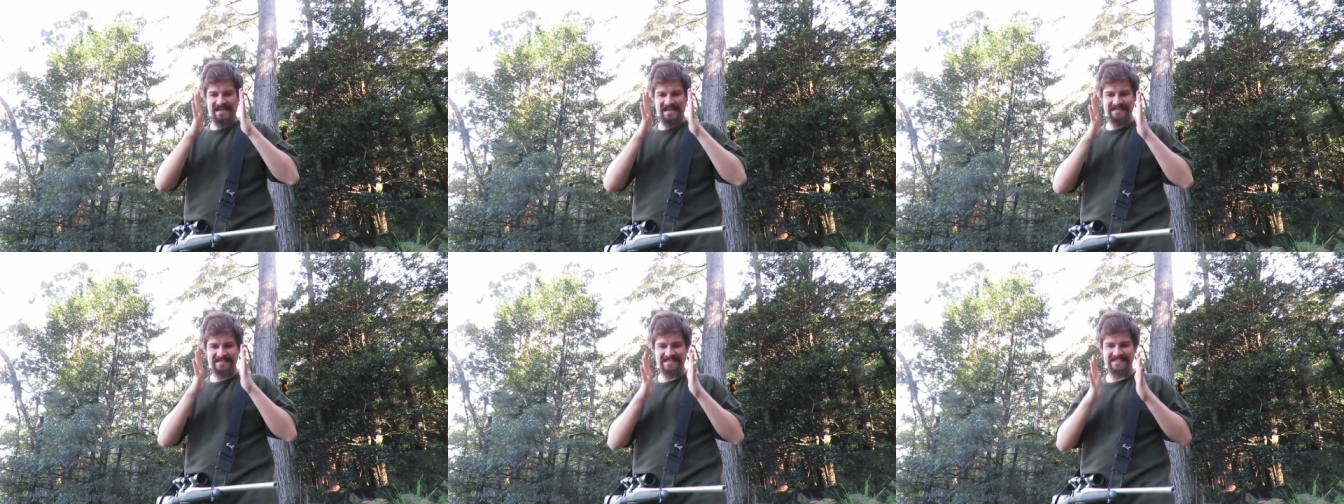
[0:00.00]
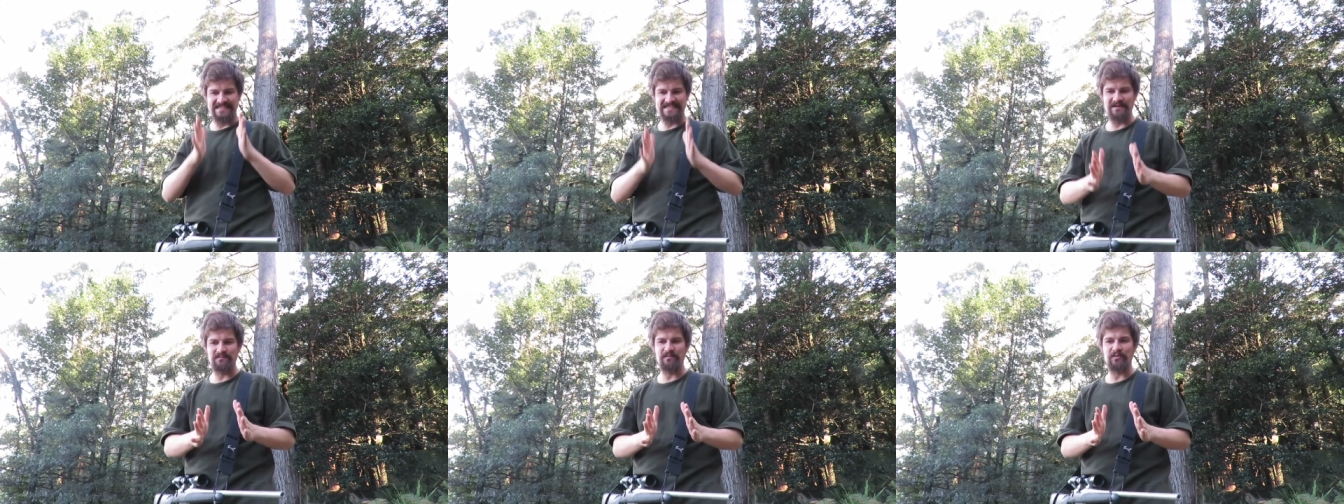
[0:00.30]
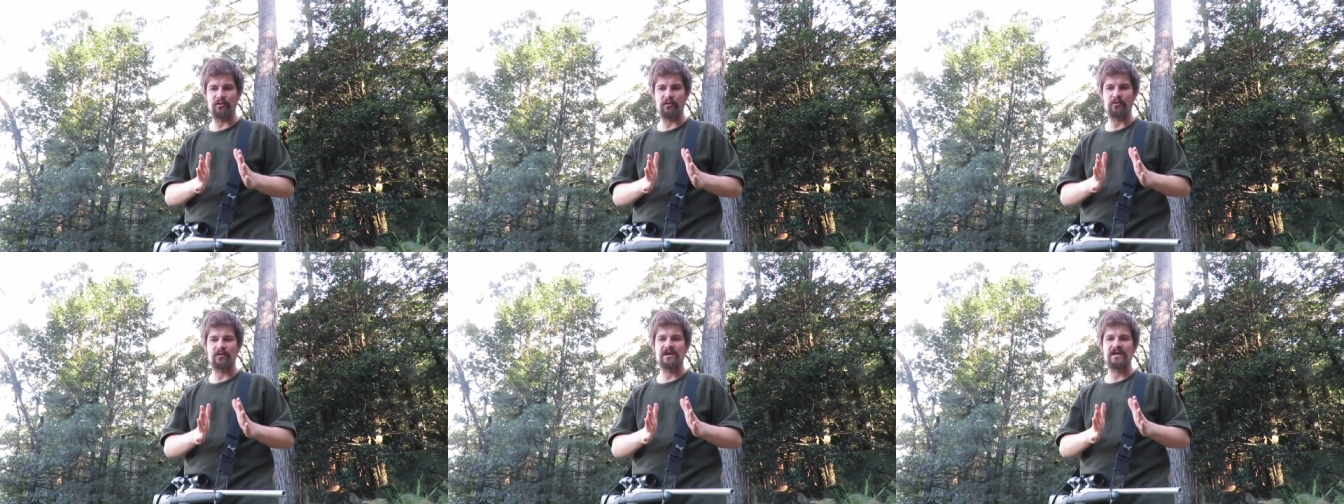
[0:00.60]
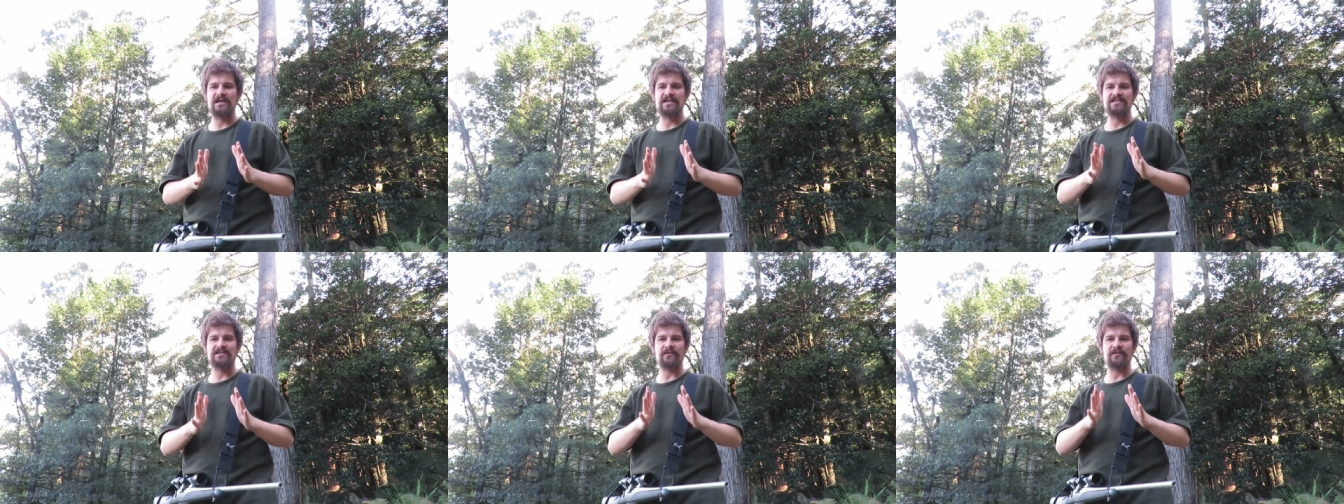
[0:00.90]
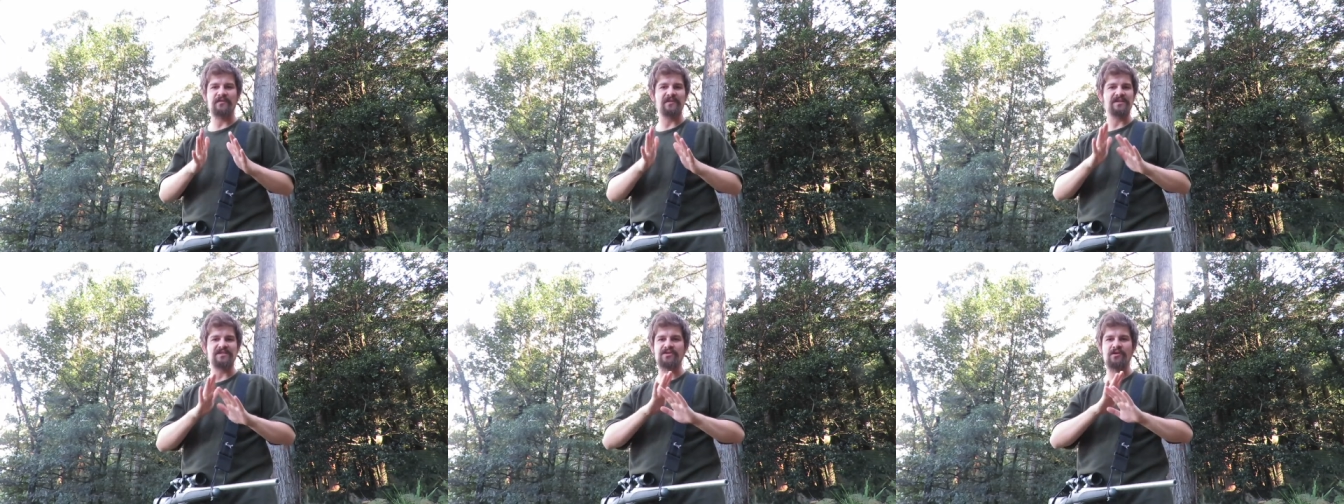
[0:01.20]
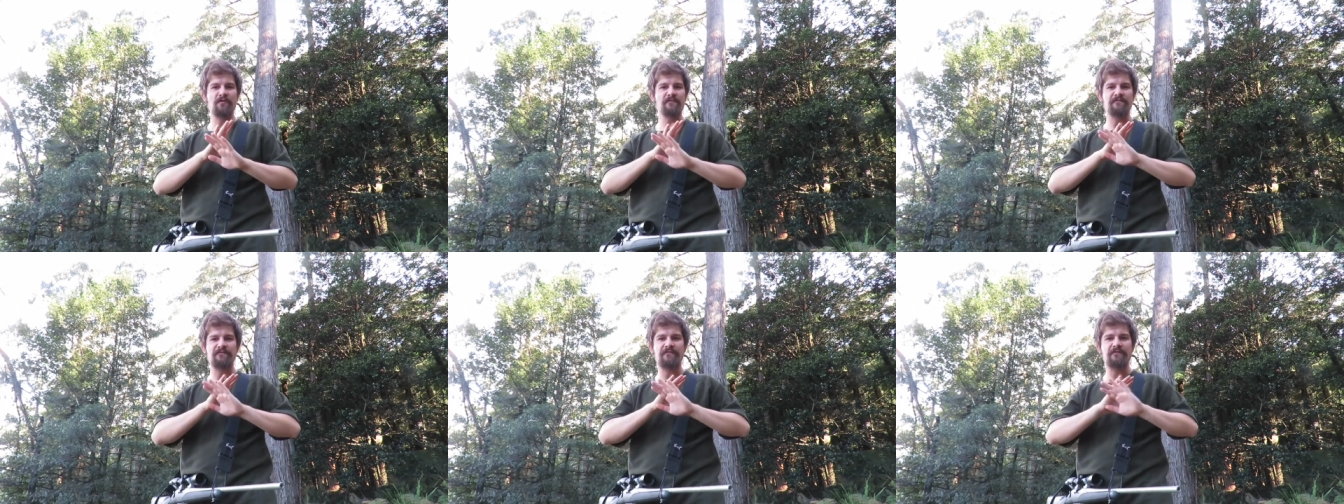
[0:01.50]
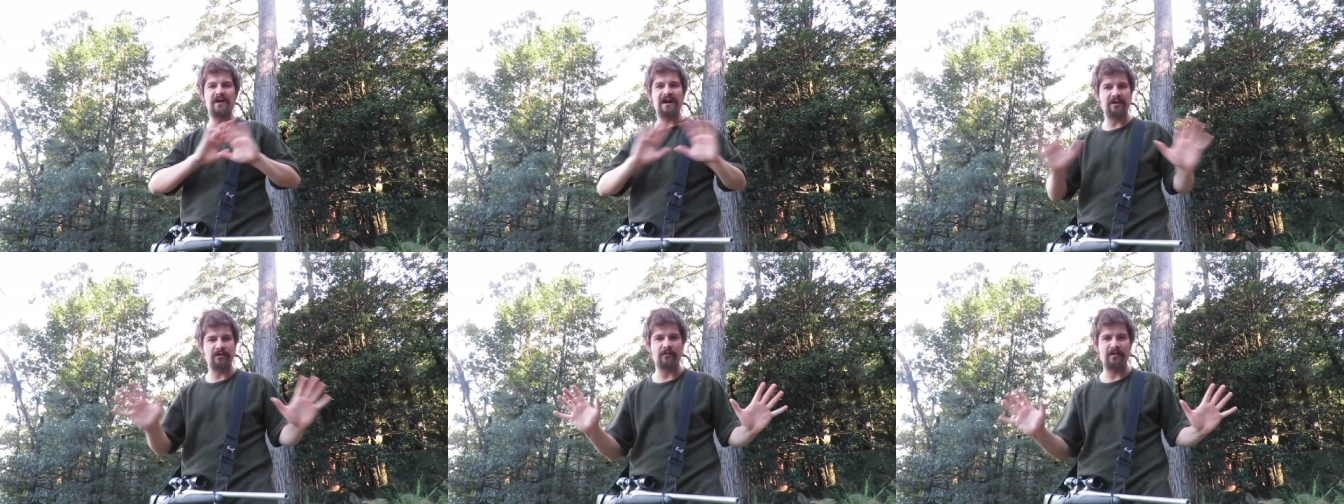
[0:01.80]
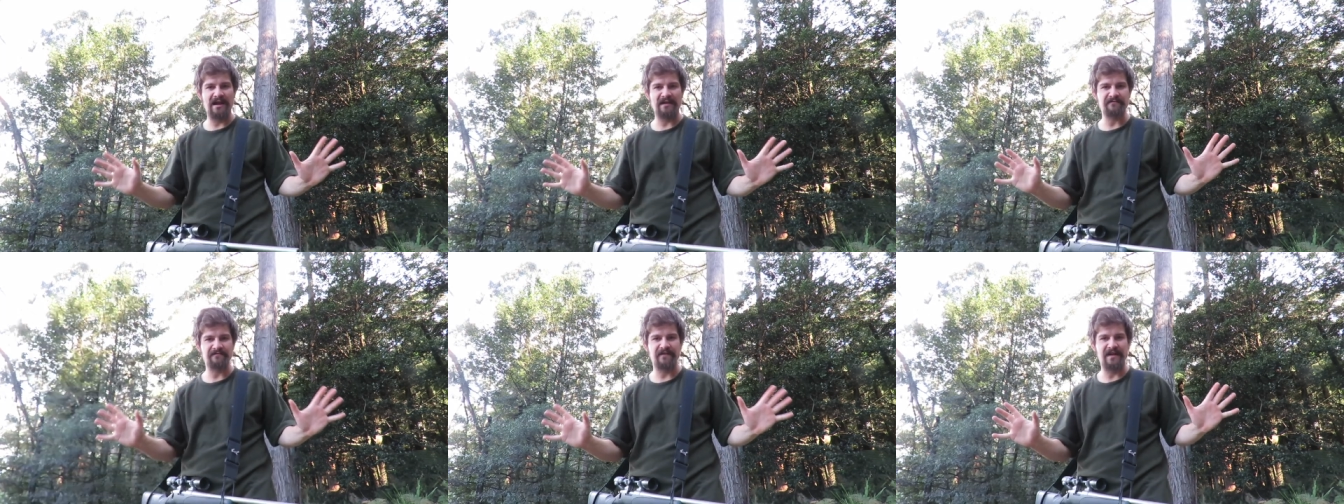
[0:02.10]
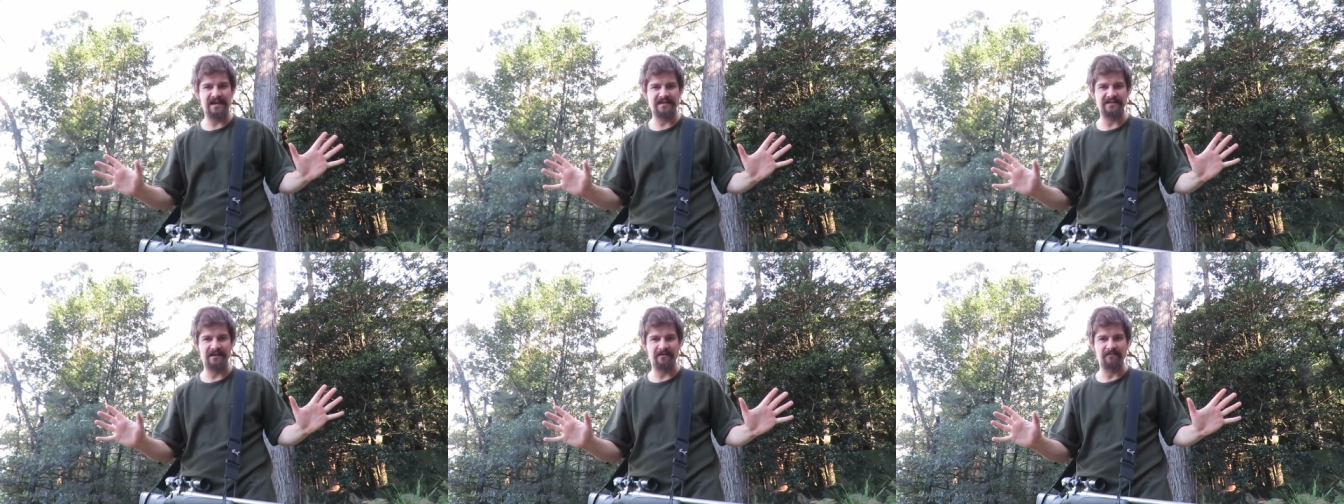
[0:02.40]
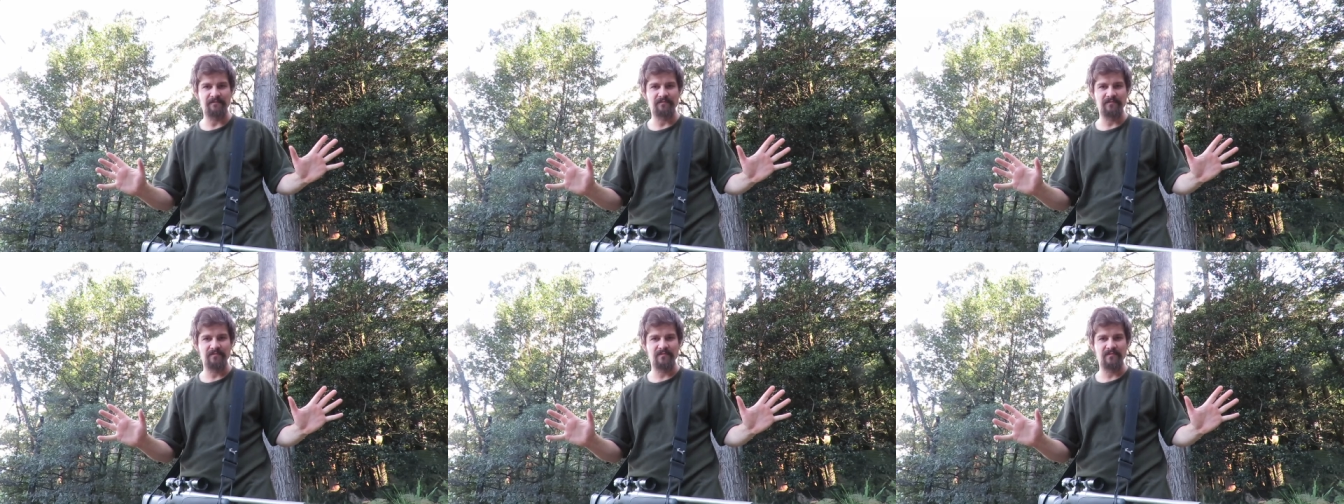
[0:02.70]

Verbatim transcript: and simple so that there's no fuck around factor.